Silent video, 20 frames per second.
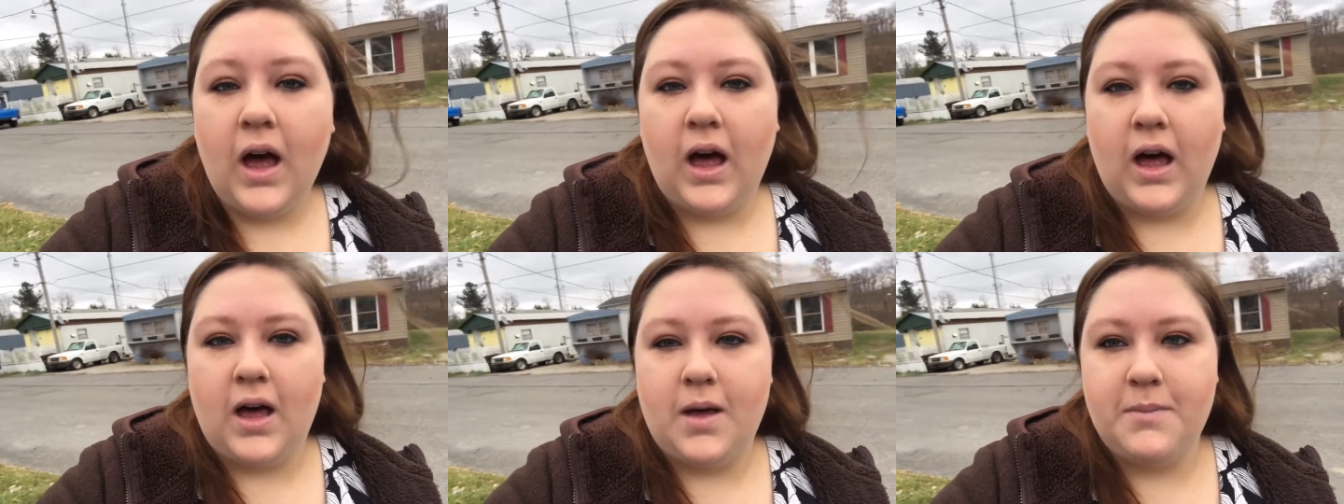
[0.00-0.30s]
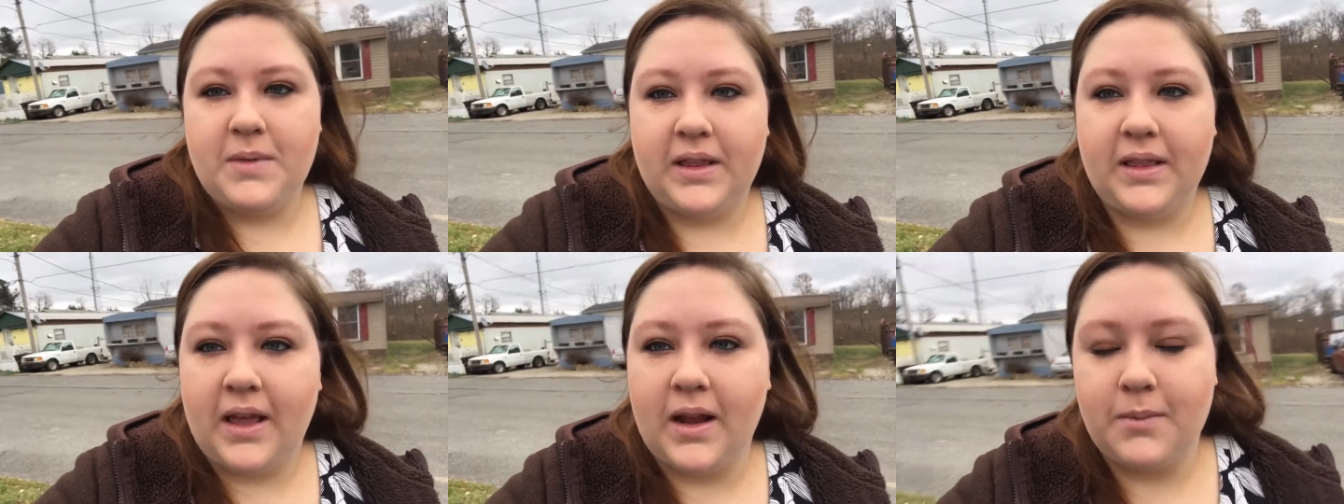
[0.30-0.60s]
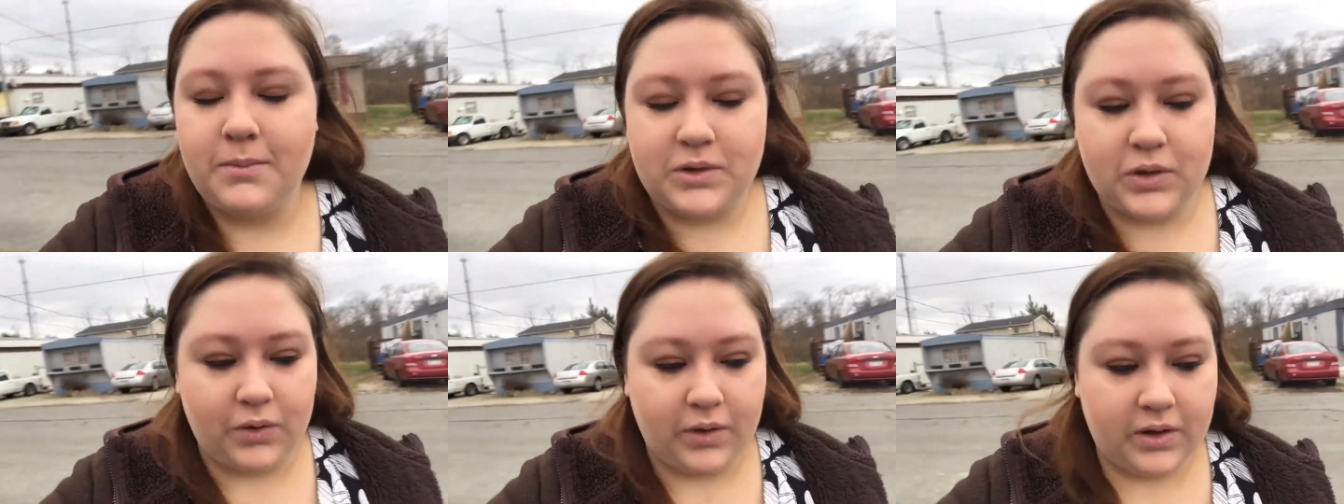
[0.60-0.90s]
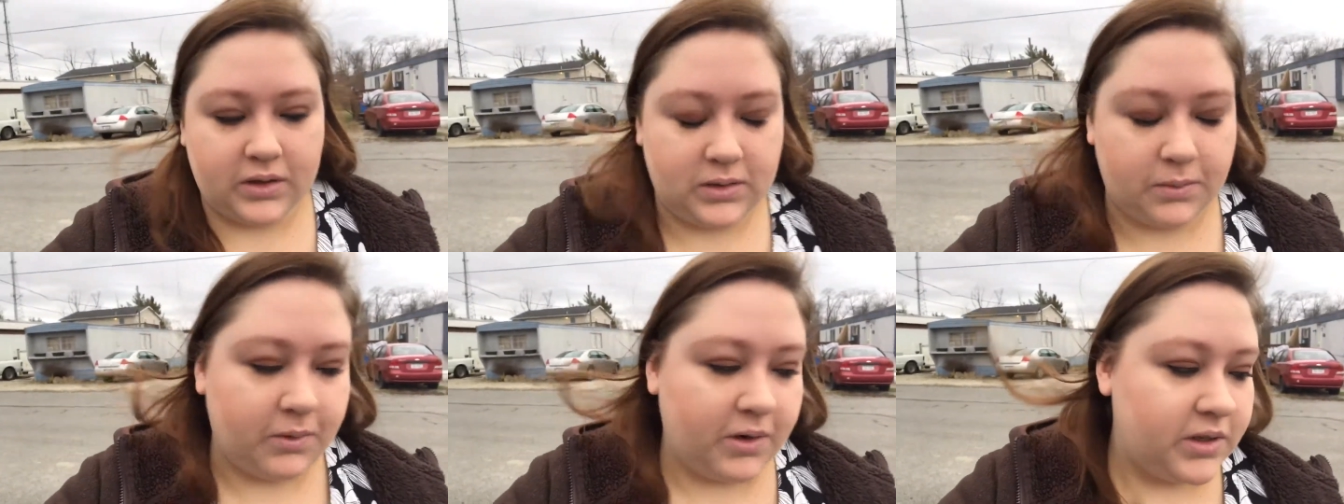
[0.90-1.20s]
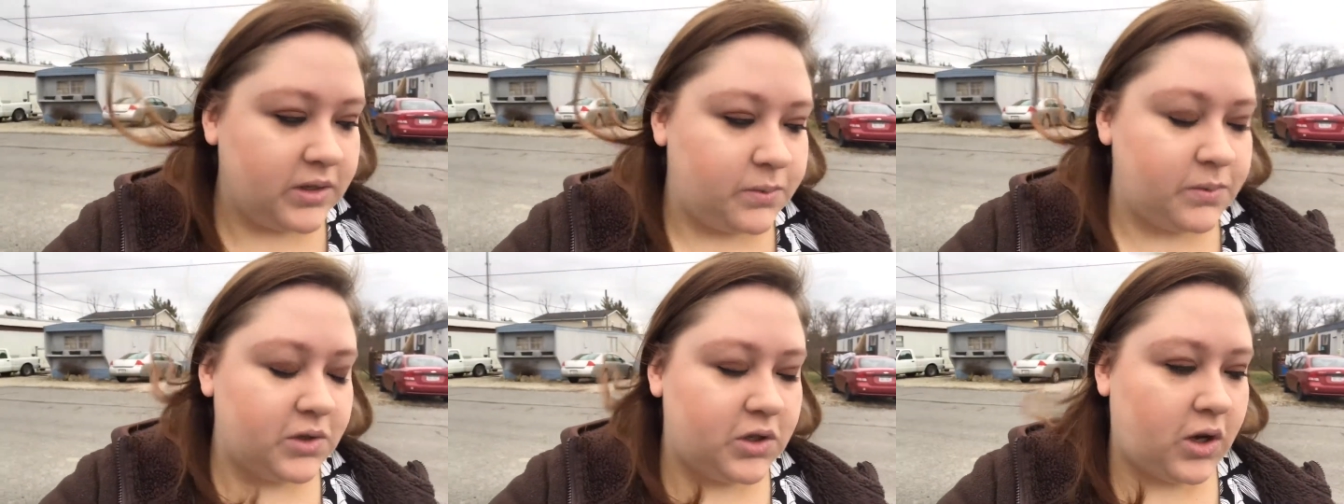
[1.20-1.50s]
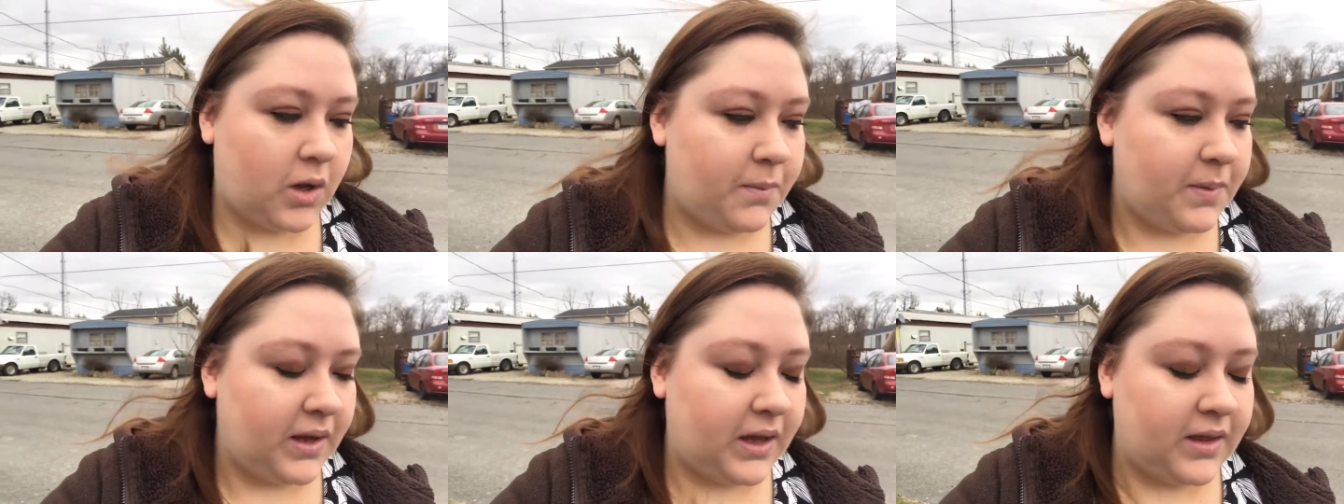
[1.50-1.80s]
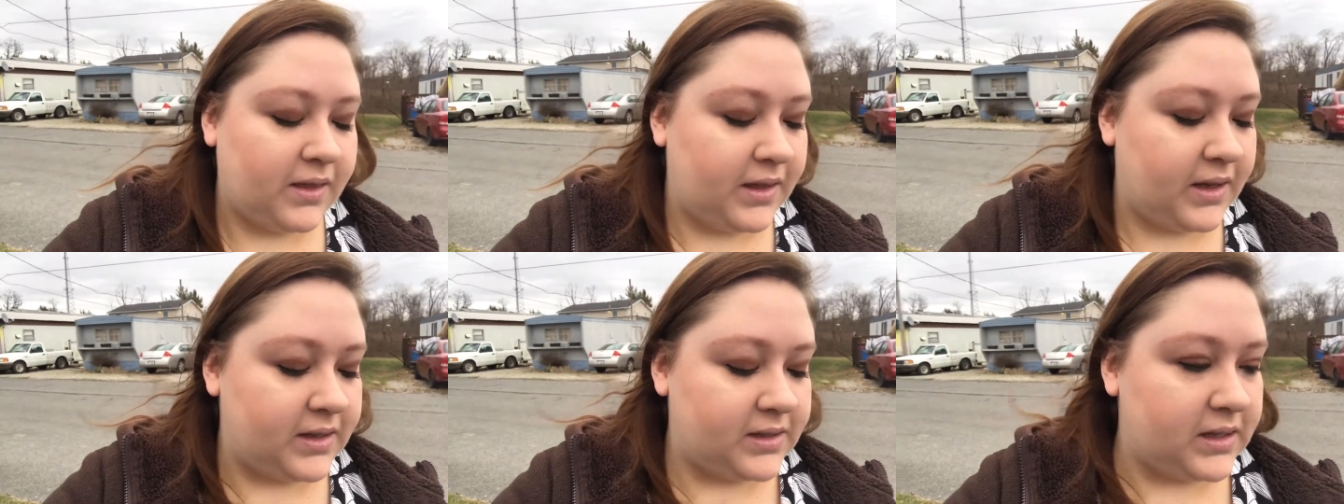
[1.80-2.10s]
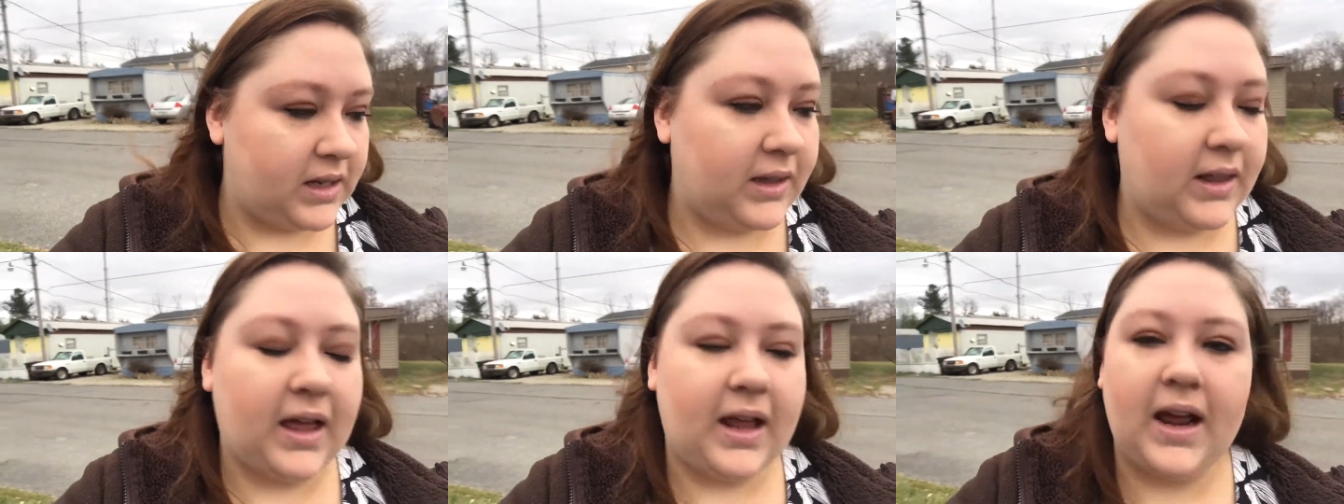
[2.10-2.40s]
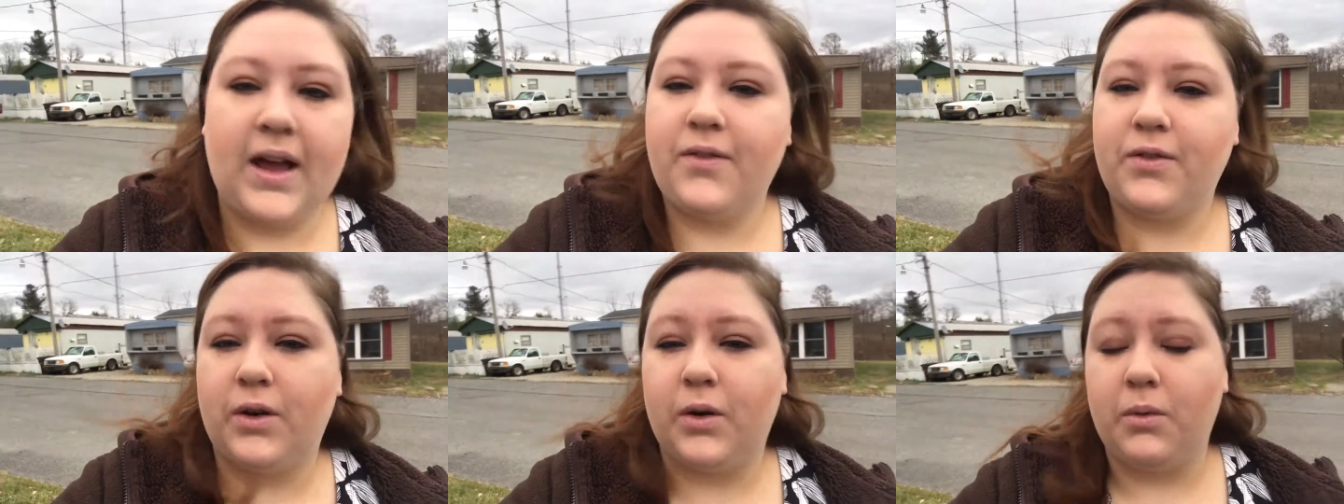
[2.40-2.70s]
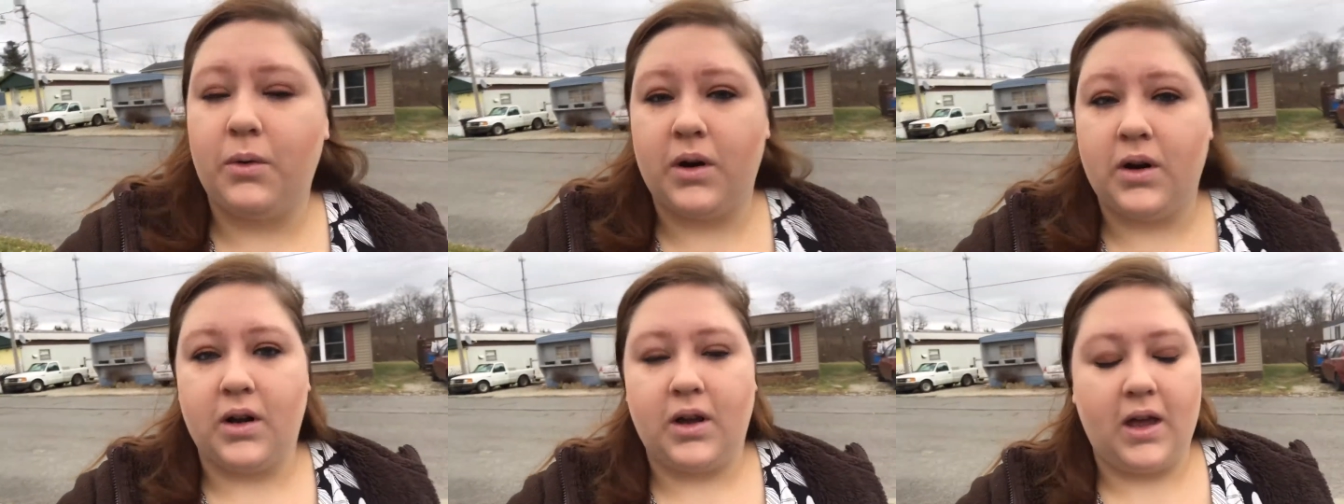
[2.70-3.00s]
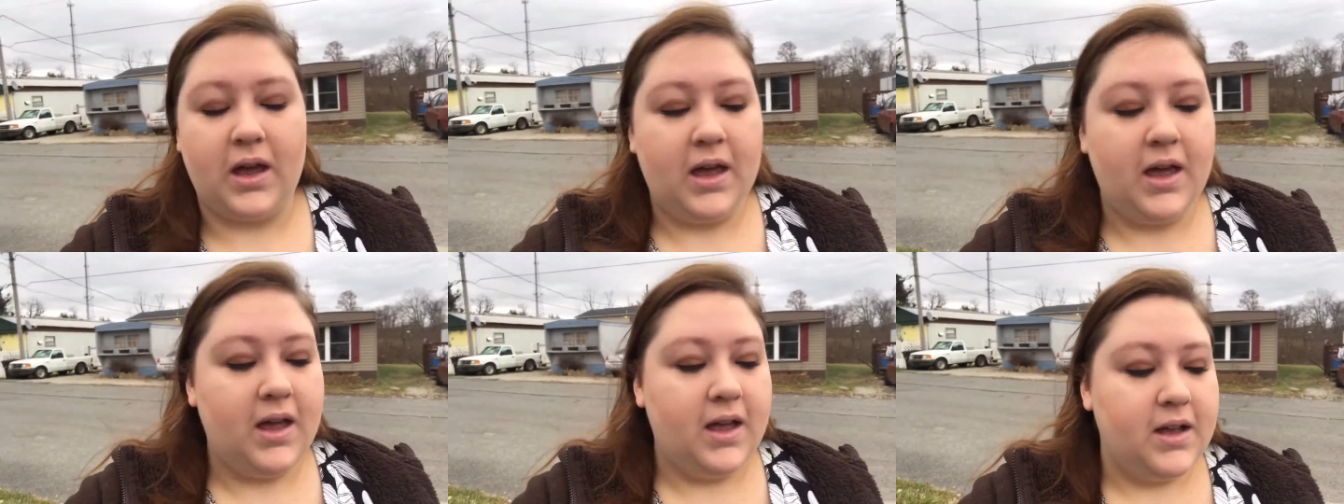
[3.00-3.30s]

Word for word: Um, and then I'm doing some Christmas shopping and things like that after work.